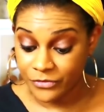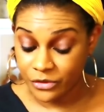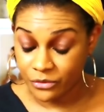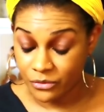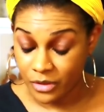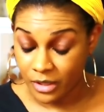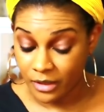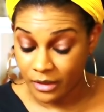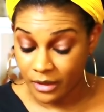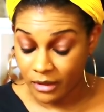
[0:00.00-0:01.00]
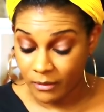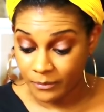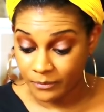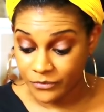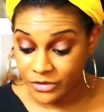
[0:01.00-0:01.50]

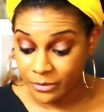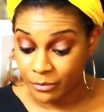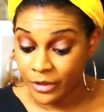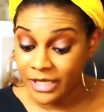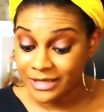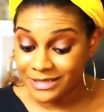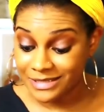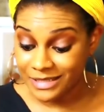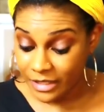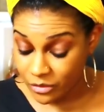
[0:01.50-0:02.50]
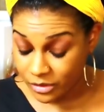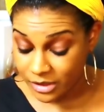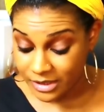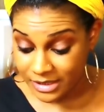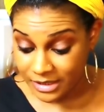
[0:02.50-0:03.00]
to break this cycle
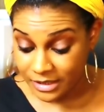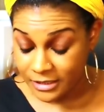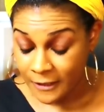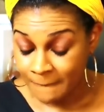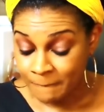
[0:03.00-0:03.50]
in a sense.